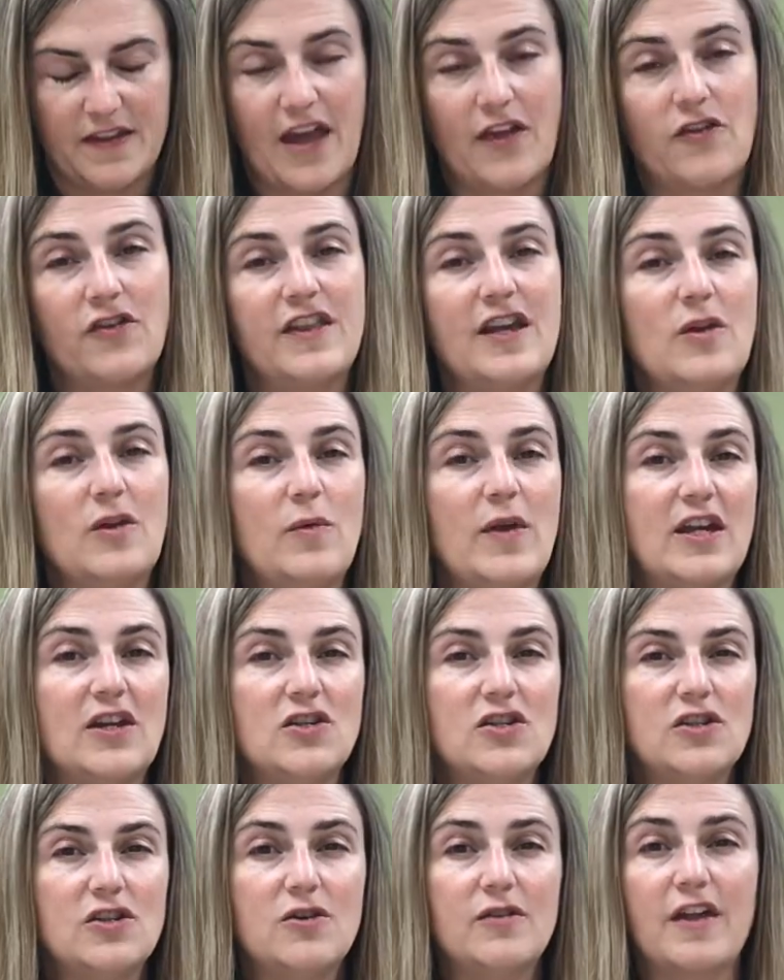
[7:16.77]
The other thing we
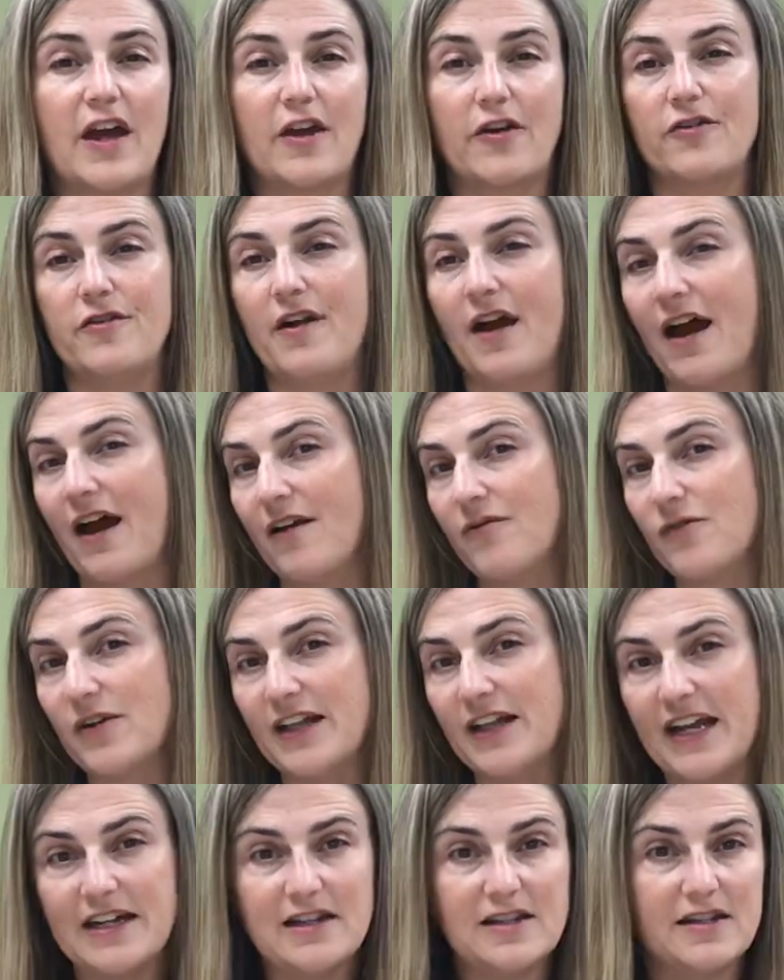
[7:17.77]
can do that are not
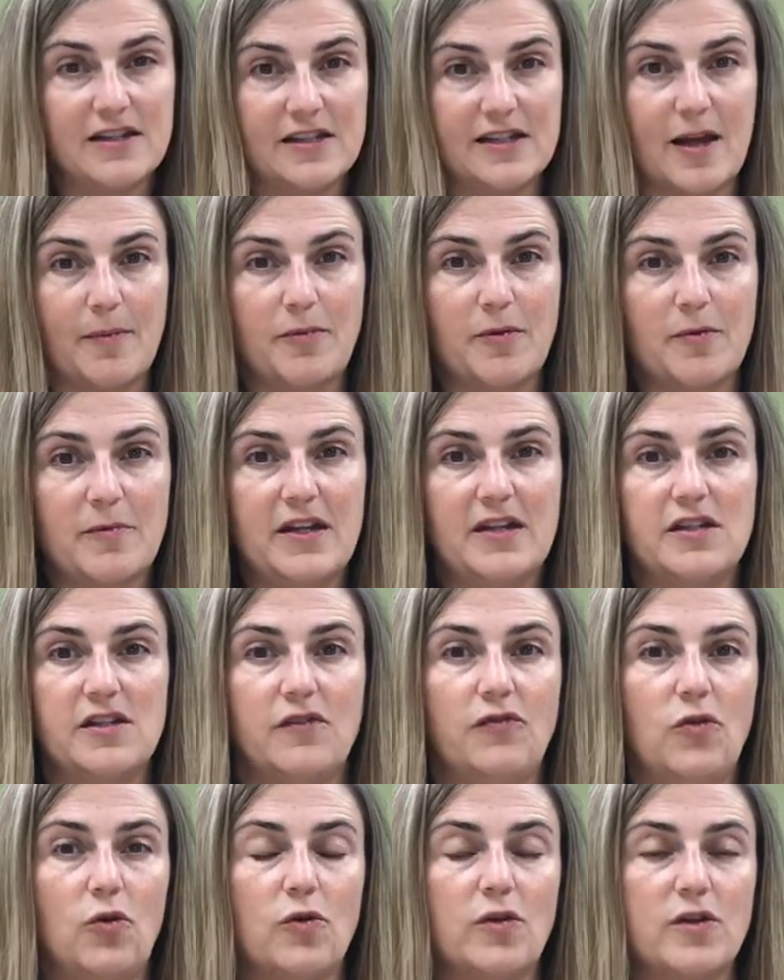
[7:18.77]
related to supplements,
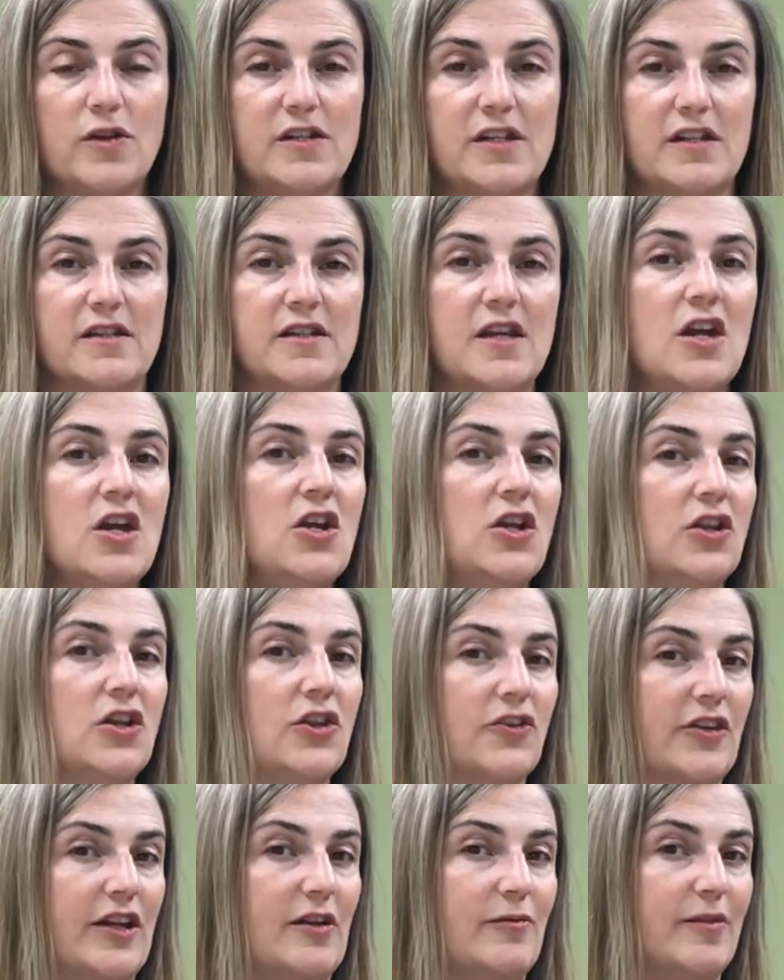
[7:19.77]
of course, is
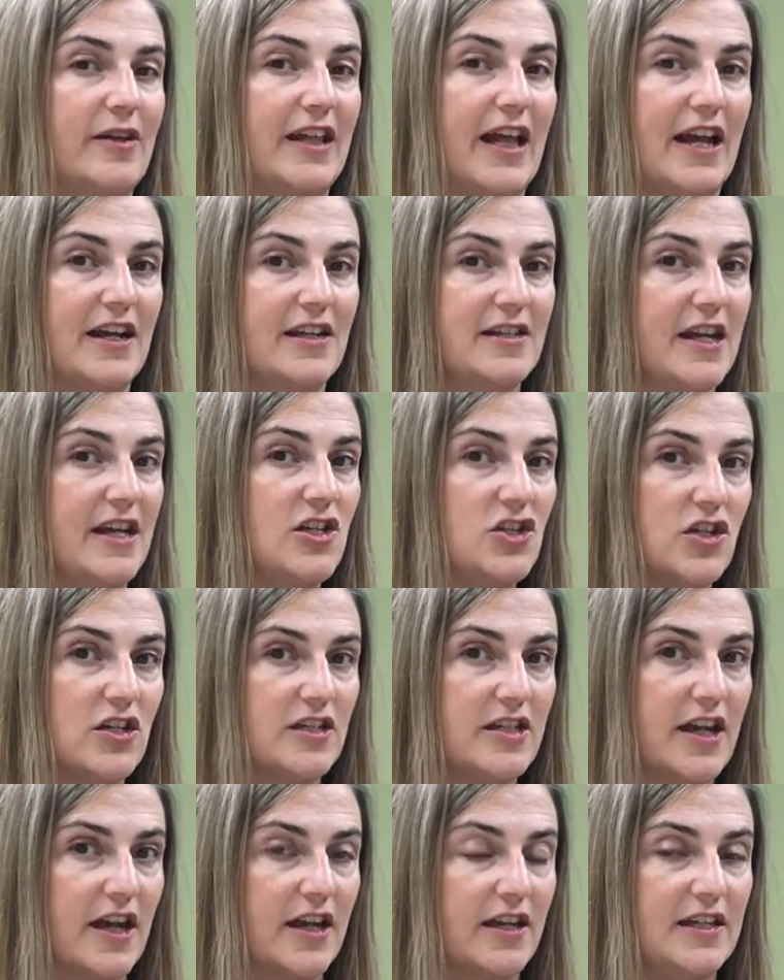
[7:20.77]
learning
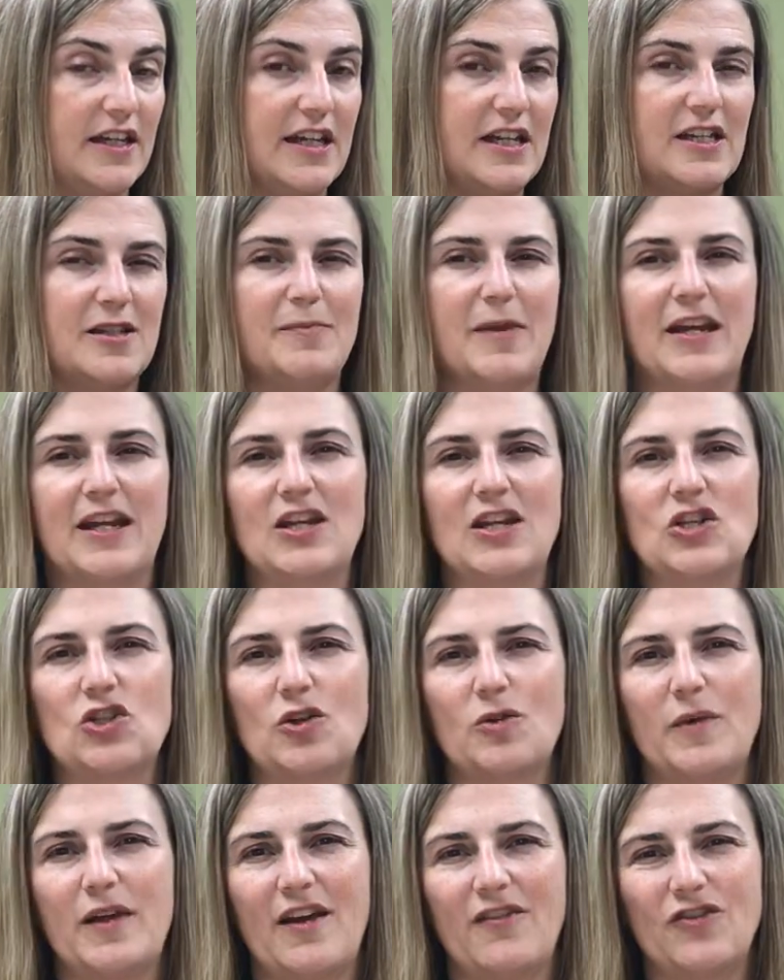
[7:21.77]
relaxation techniques, making
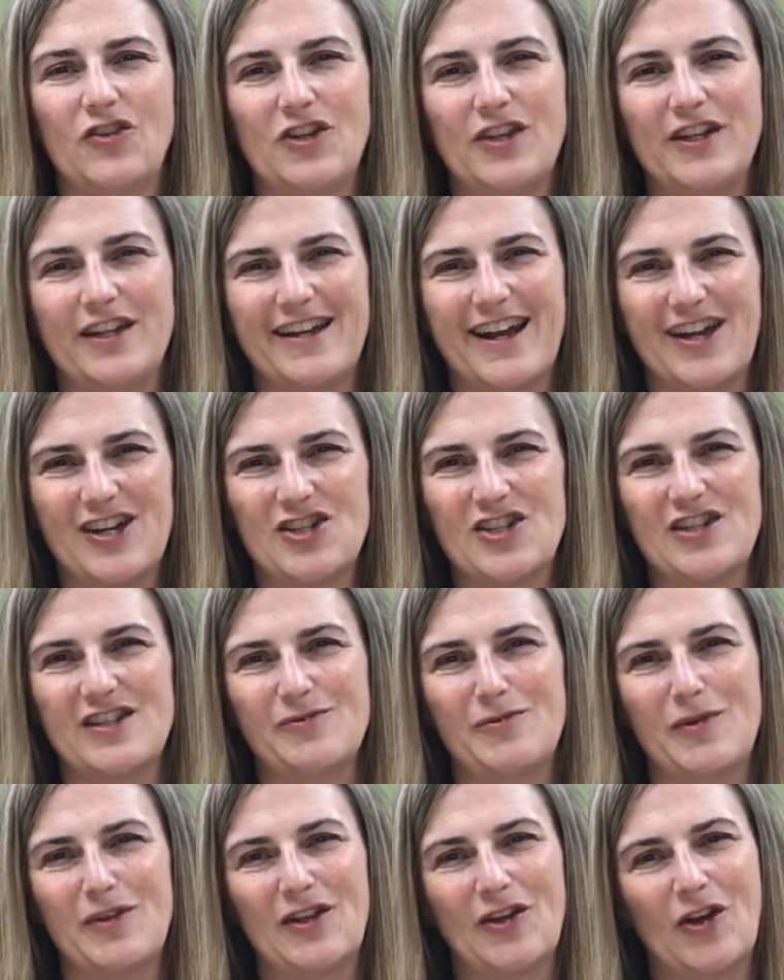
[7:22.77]
sure we have good
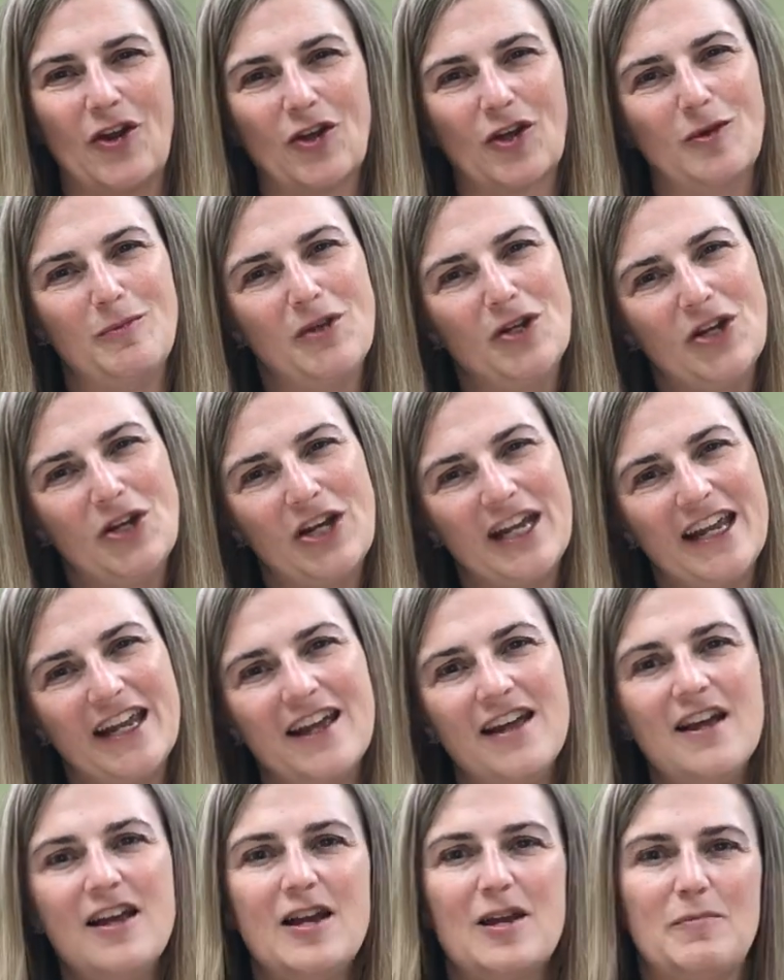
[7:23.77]
connections within our
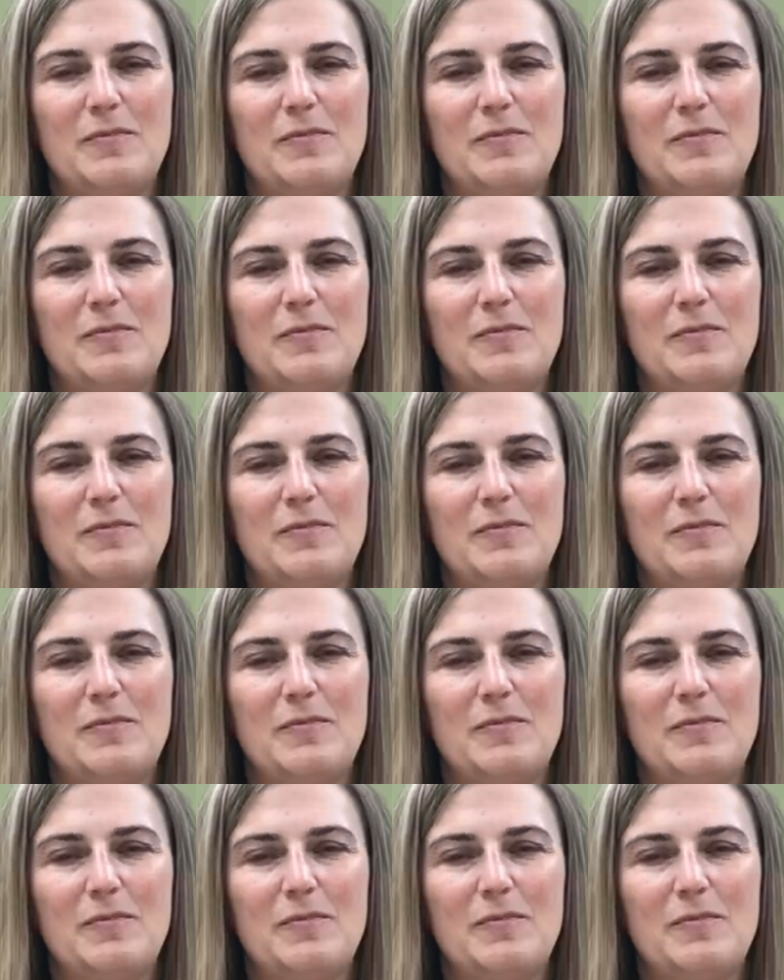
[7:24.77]
community,